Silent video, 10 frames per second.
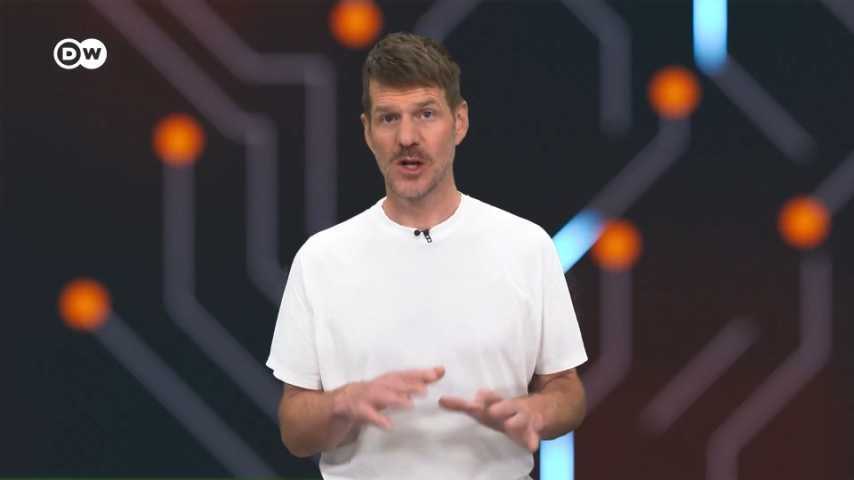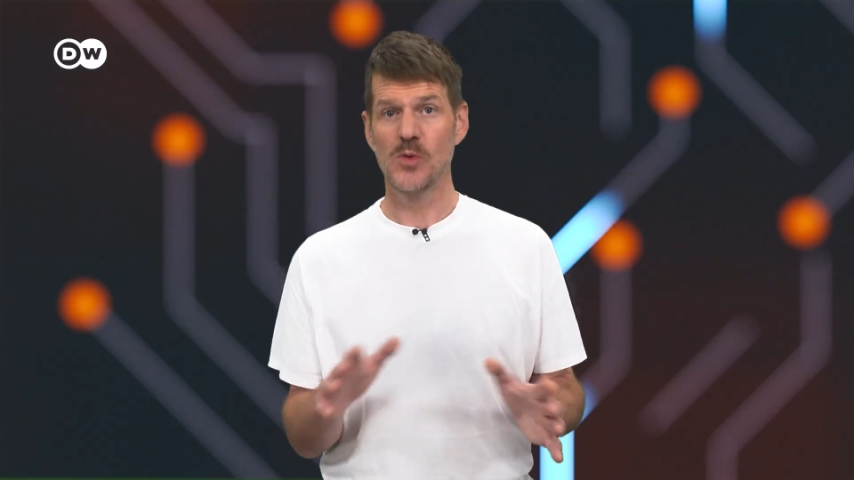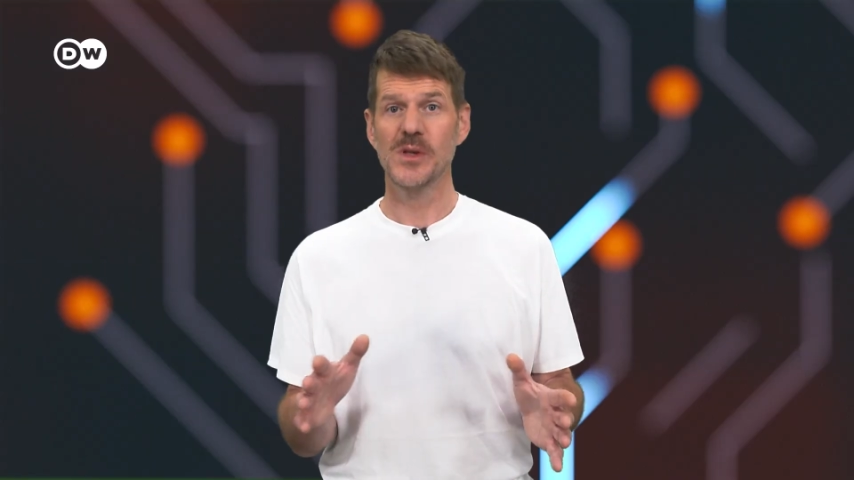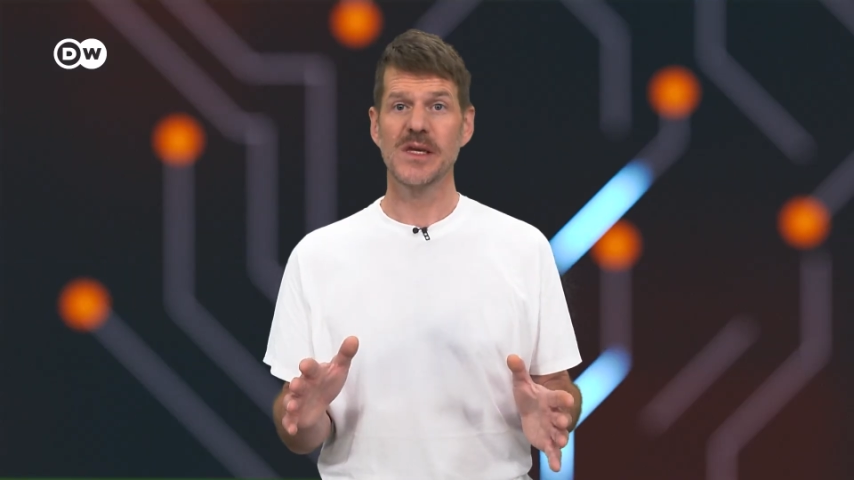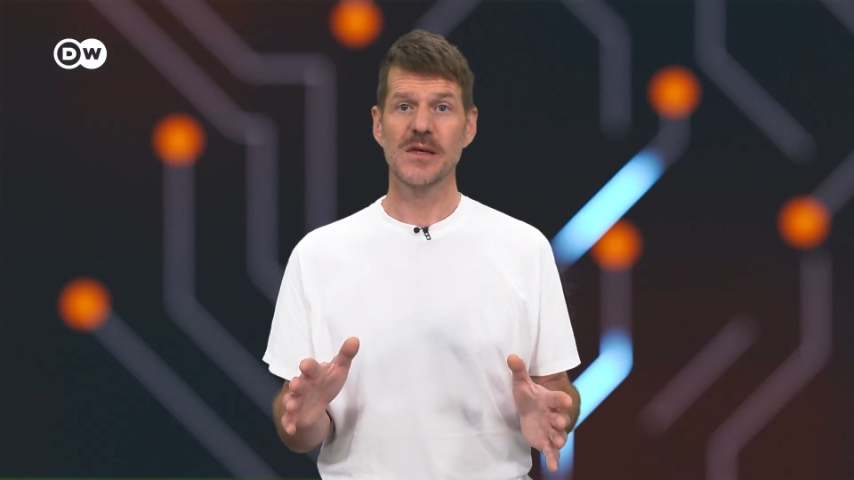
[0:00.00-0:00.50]

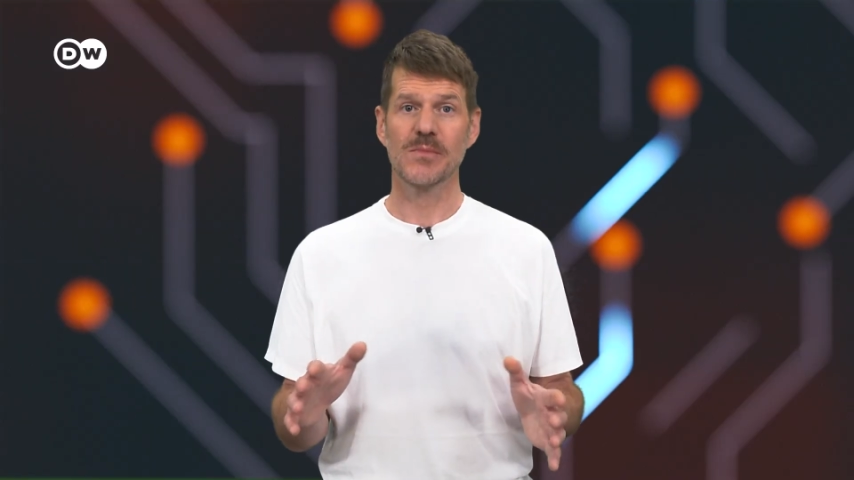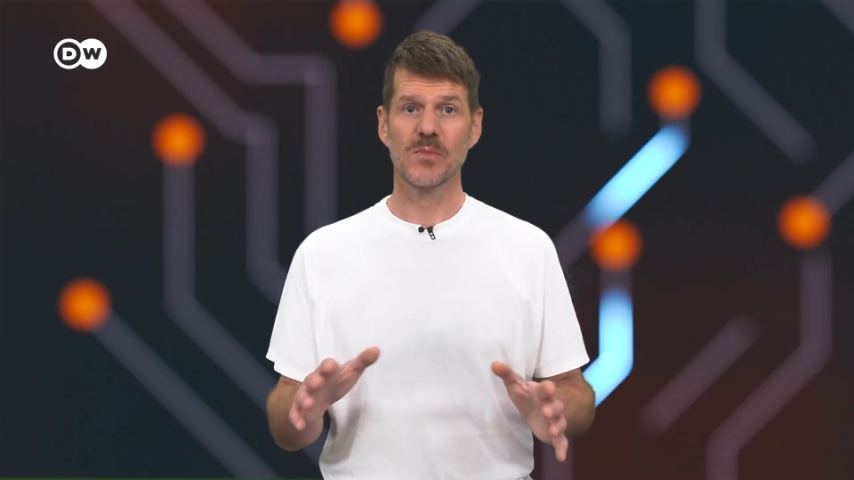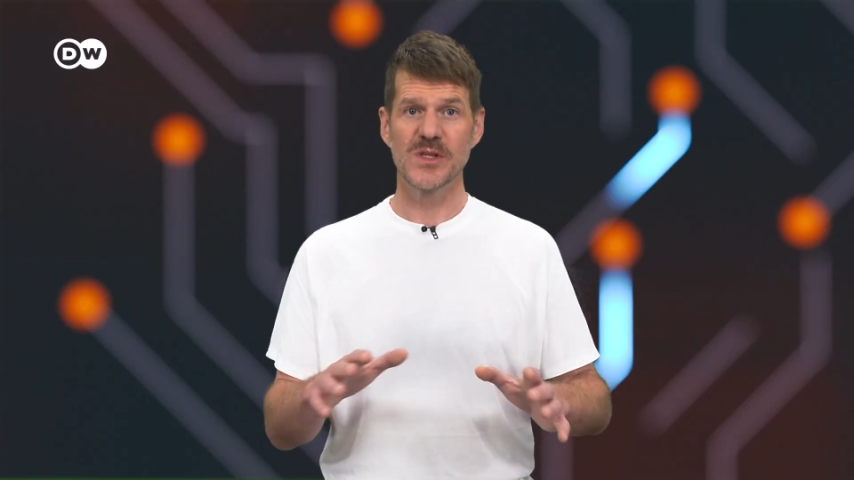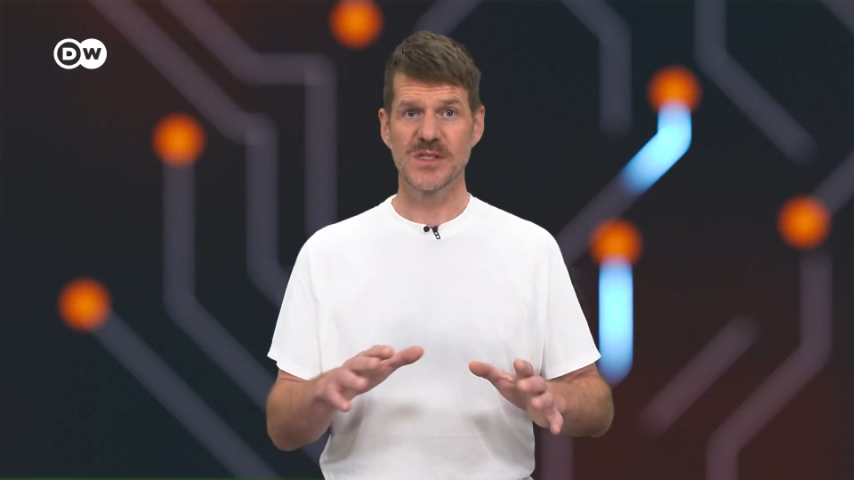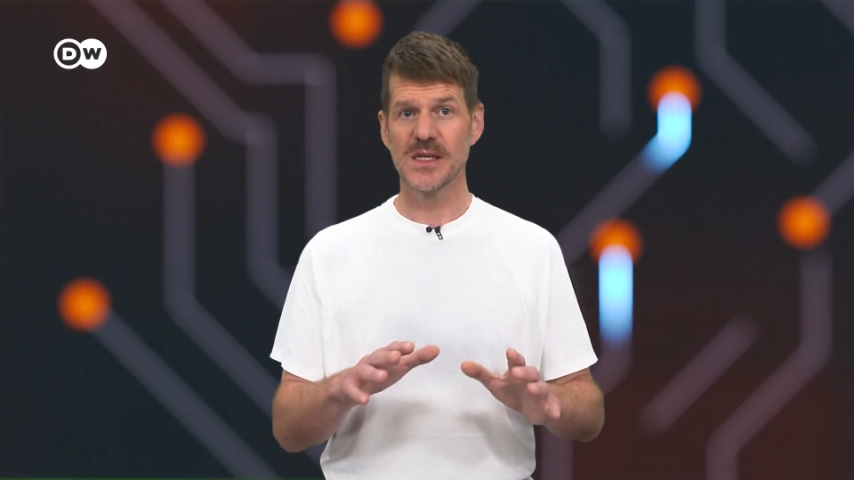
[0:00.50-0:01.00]
Globally,
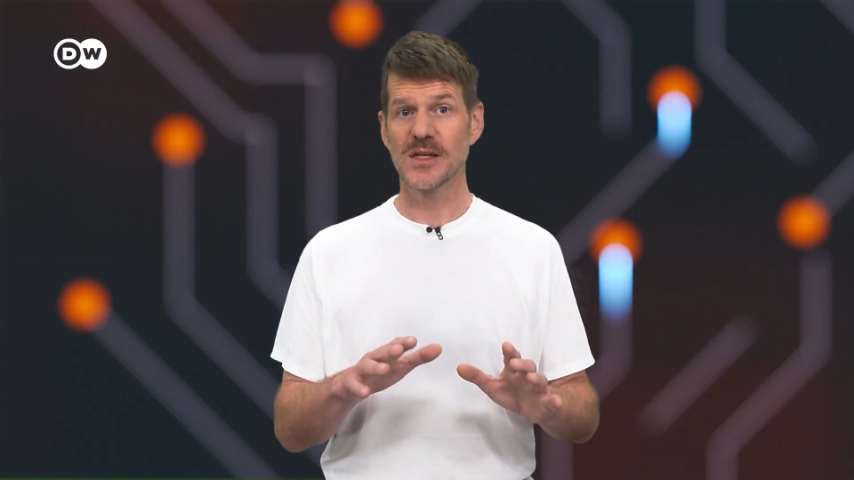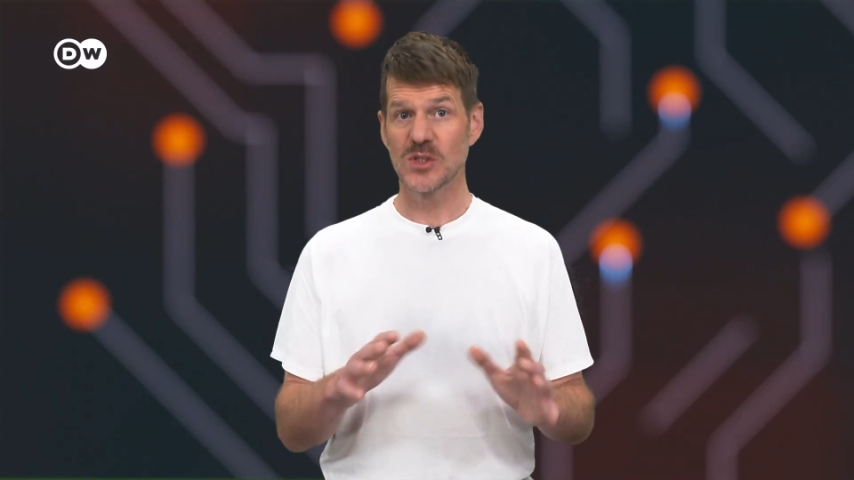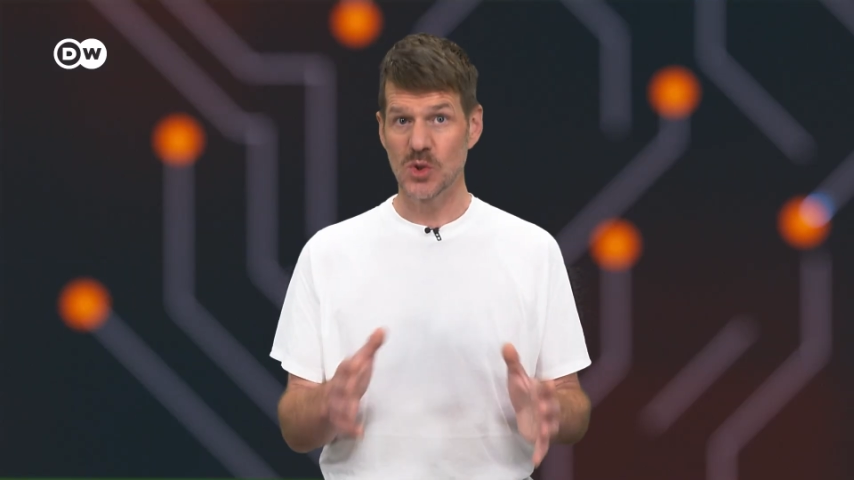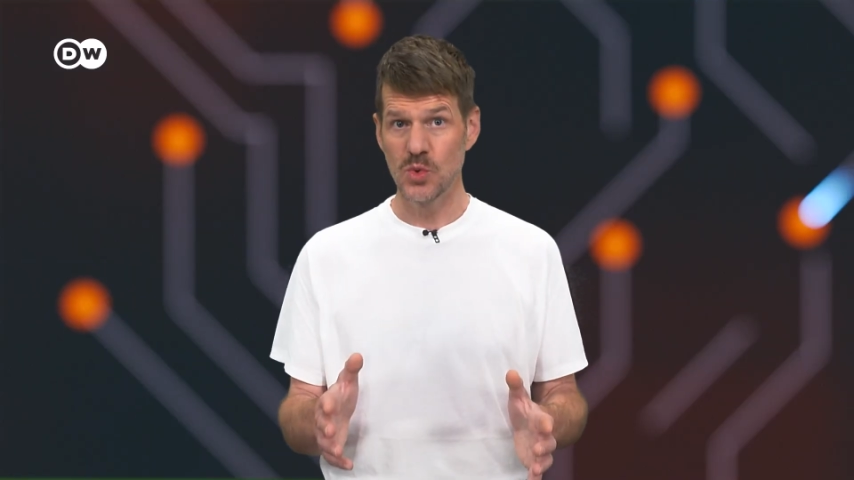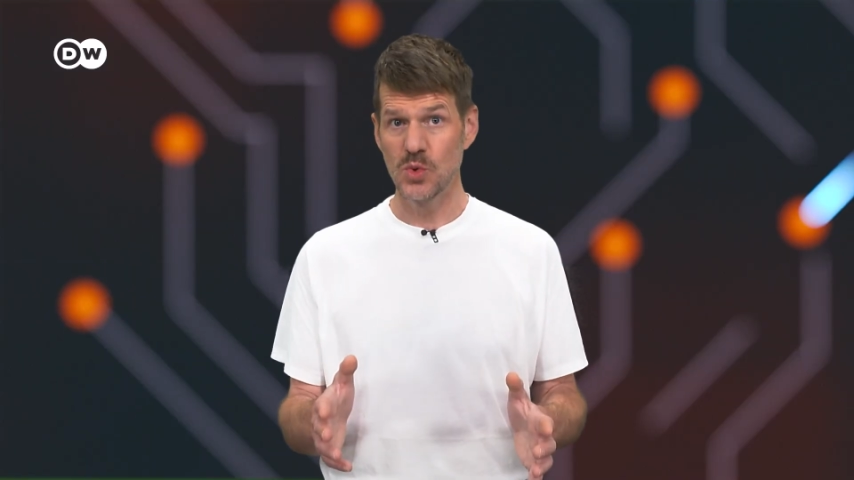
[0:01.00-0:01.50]
we're seeing
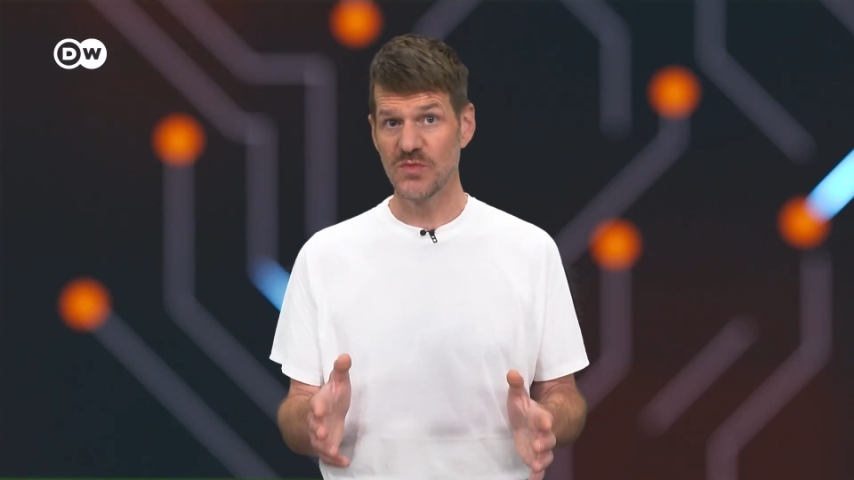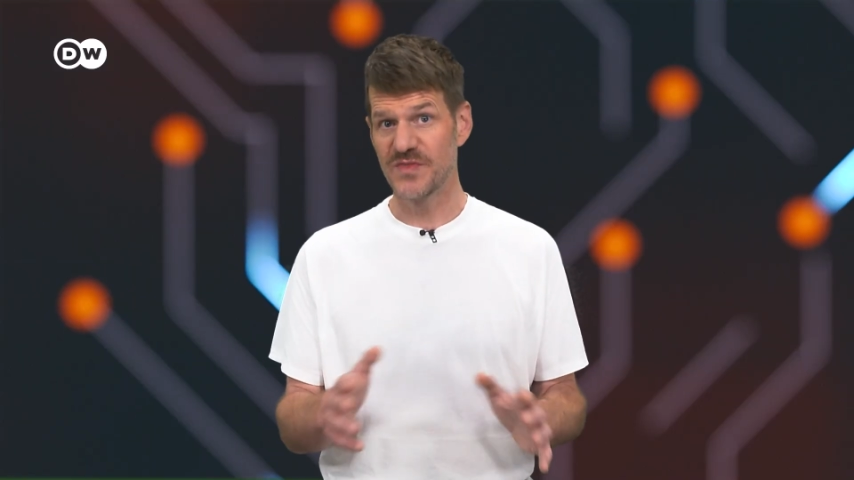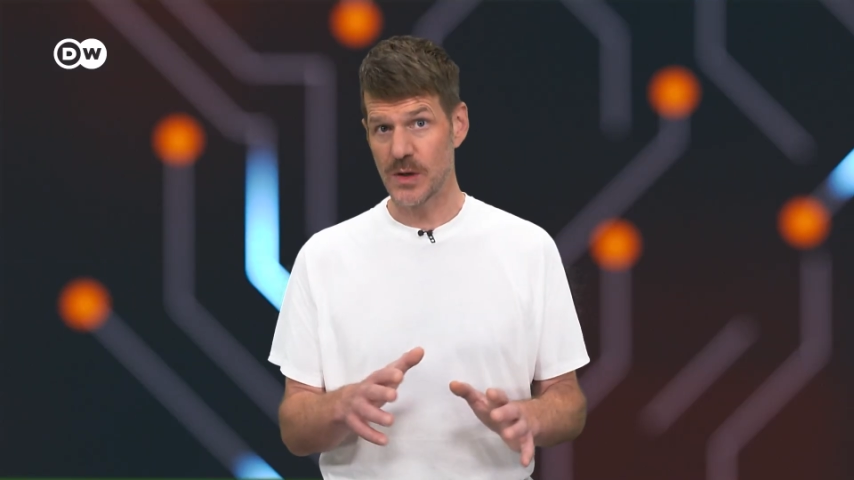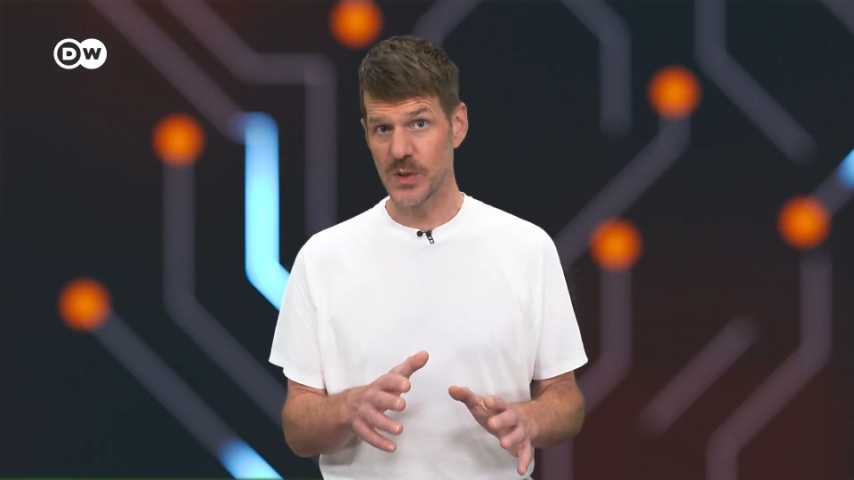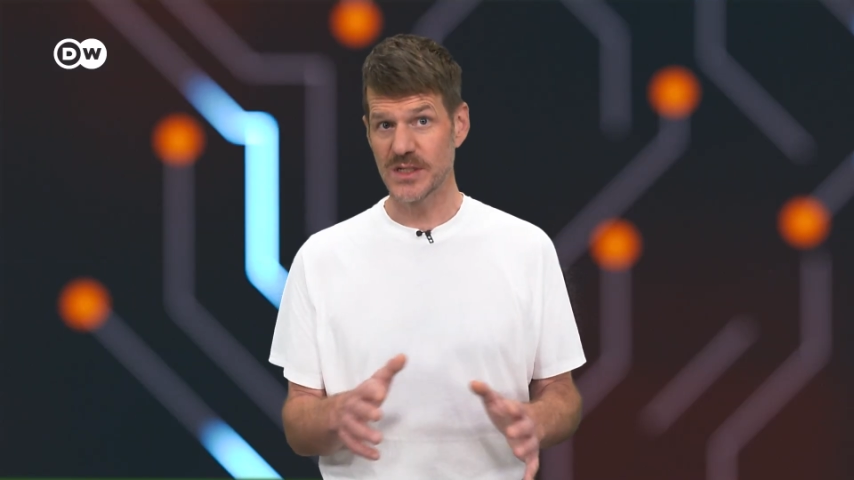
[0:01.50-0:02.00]
two
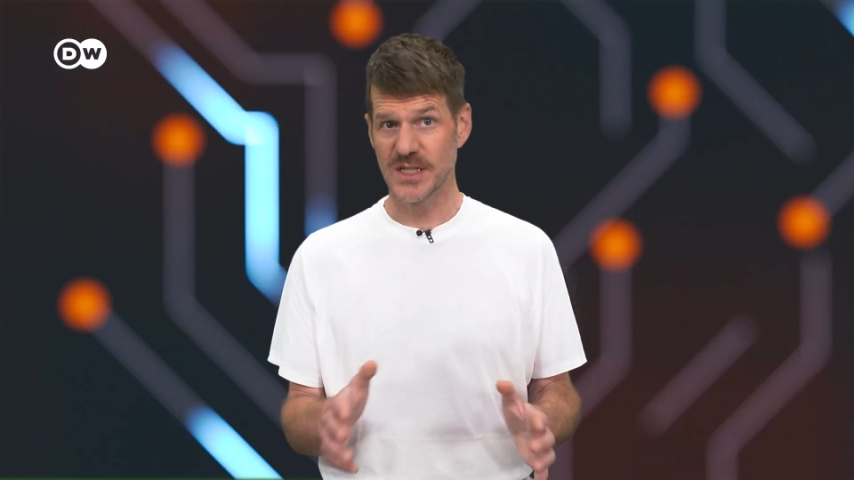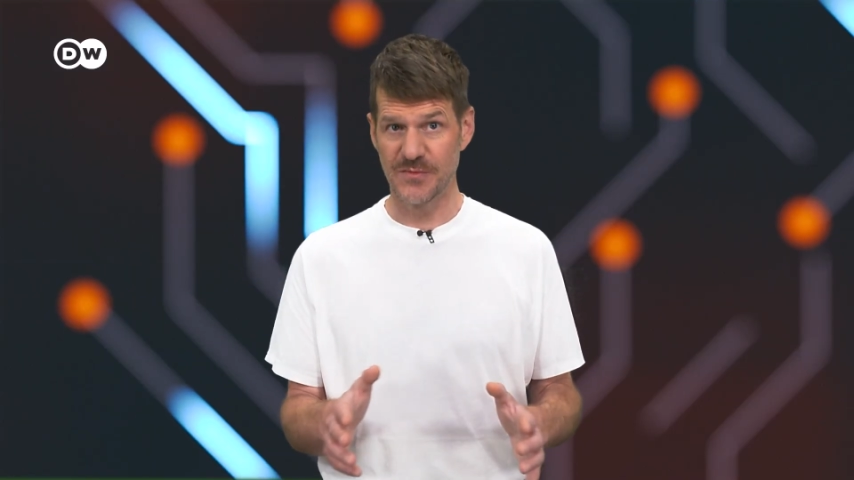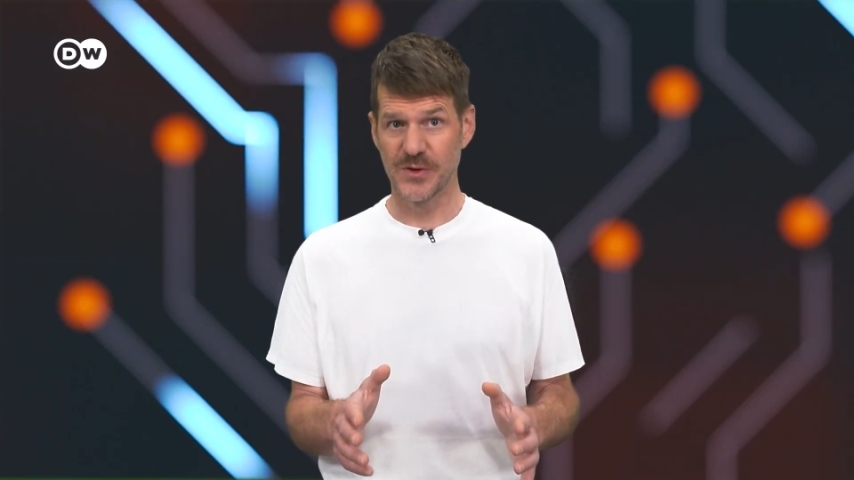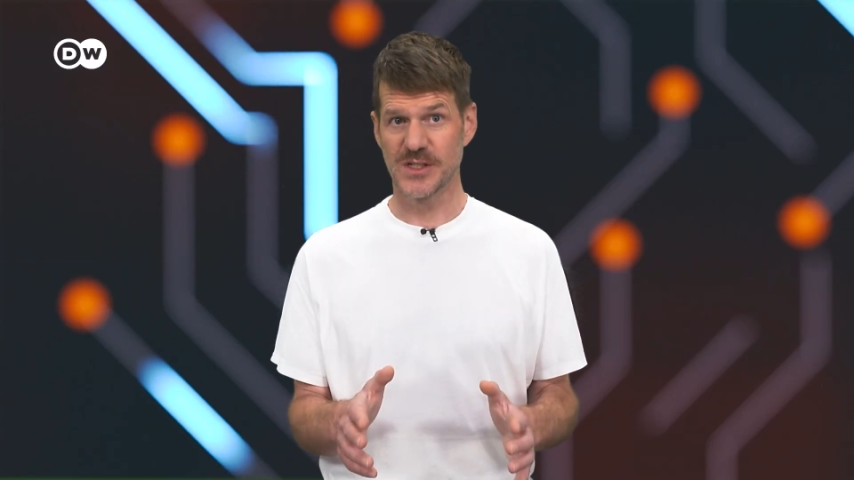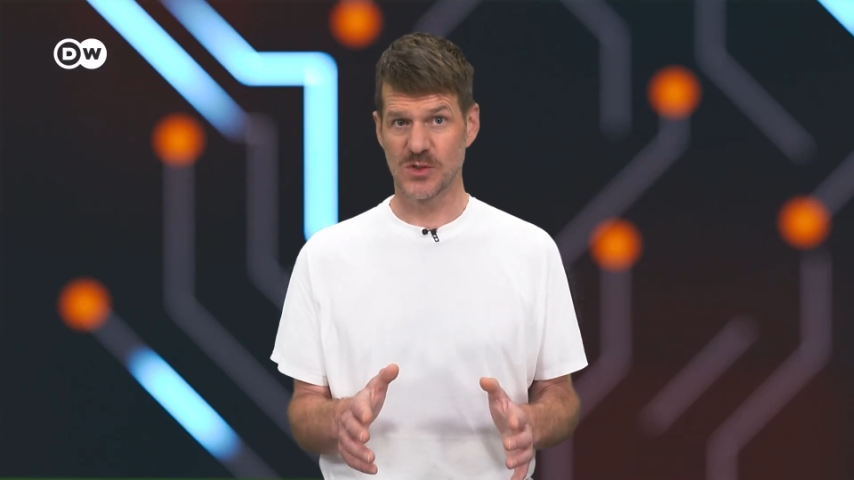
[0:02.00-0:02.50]
very
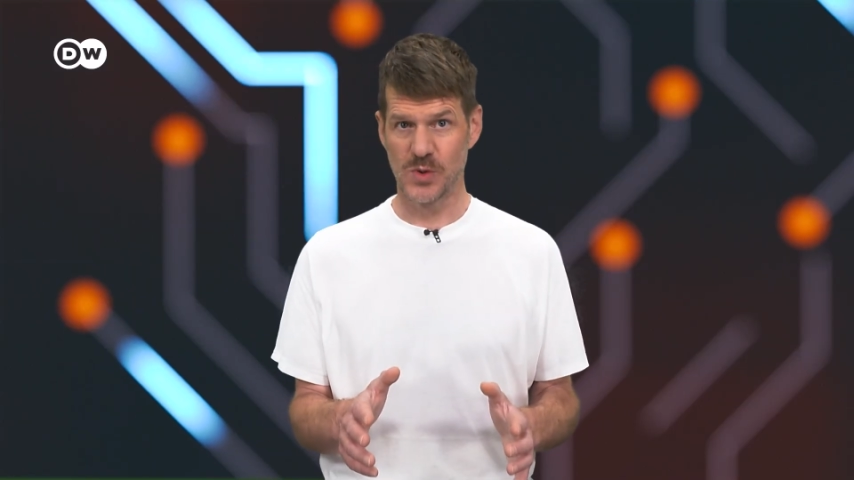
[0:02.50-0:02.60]
different